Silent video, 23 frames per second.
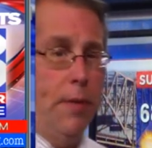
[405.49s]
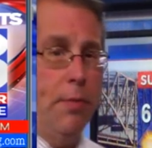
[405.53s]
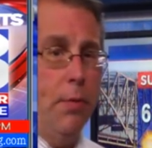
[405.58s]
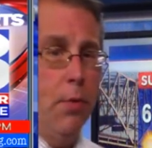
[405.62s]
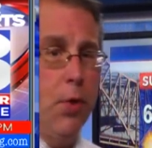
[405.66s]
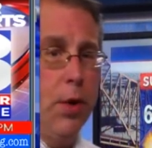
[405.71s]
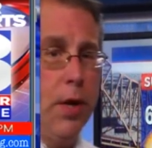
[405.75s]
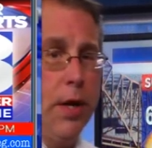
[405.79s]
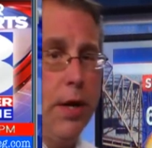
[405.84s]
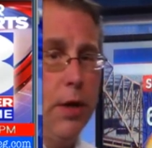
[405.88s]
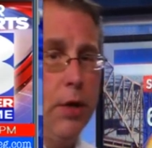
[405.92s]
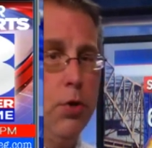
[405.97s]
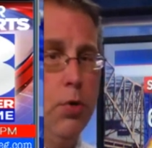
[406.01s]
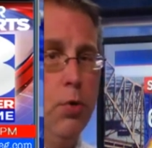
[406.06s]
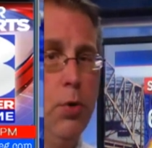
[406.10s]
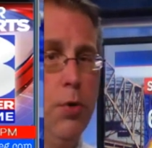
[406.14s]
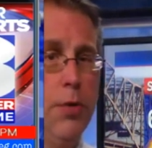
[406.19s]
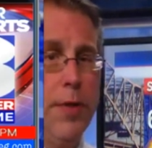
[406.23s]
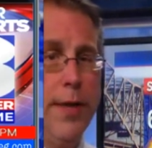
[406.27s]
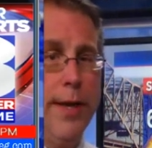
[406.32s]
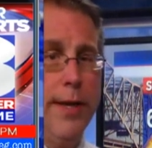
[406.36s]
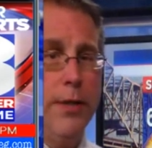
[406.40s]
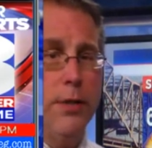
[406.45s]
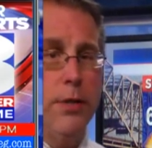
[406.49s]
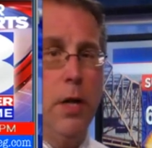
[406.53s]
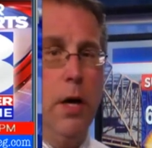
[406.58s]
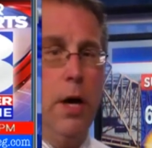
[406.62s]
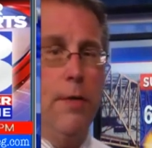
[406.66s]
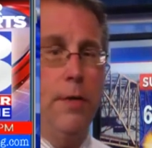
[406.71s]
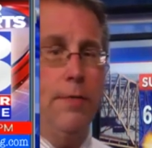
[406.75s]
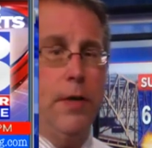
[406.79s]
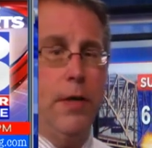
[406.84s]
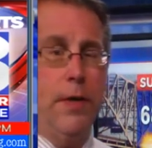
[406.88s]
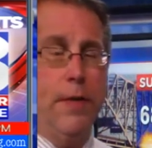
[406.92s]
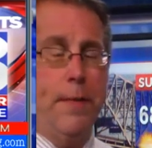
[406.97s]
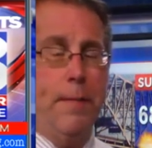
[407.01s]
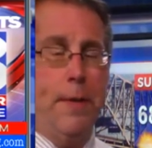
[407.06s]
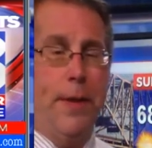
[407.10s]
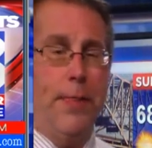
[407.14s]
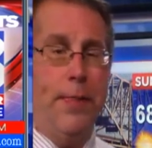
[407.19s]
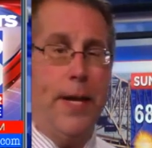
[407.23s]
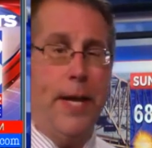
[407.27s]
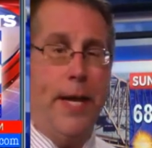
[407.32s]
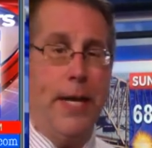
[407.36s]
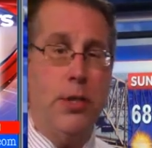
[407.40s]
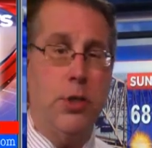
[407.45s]
but we're going to cool things off into
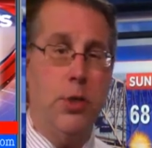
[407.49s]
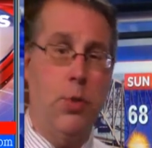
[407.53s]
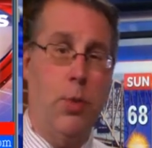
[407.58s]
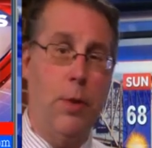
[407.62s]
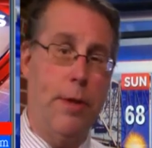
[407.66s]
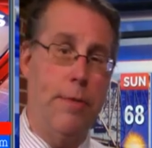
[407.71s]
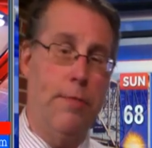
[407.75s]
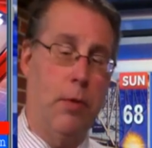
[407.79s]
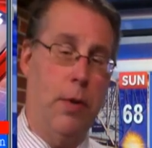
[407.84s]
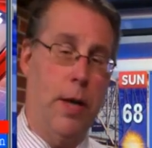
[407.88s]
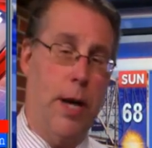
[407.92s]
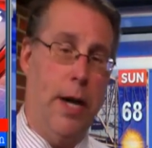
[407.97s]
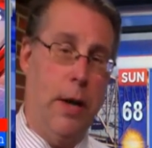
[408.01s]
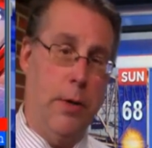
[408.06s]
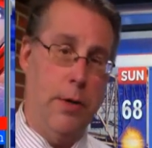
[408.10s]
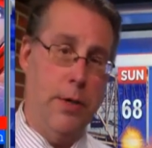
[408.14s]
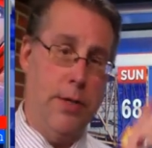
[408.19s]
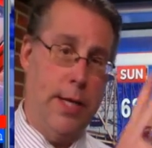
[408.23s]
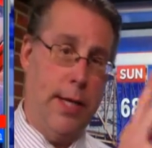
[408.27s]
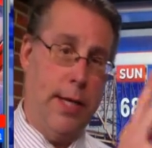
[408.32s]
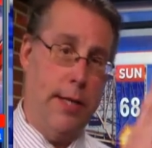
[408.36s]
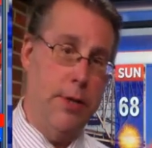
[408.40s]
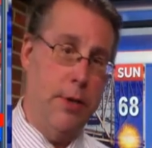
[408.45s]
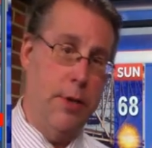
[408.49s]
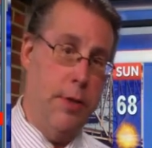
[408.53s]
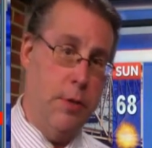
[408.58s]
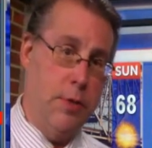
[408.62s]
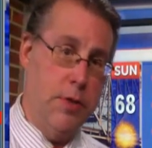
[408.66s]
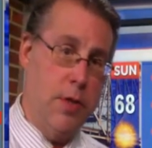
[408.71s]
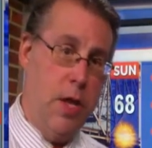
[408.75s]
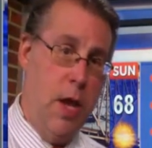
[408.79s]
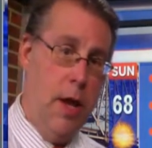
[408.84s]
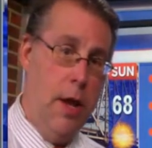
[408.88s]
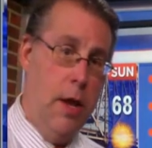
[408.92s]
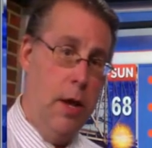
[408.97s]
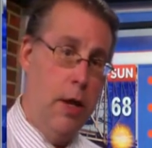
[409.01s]
about the next 24 hours thanks to those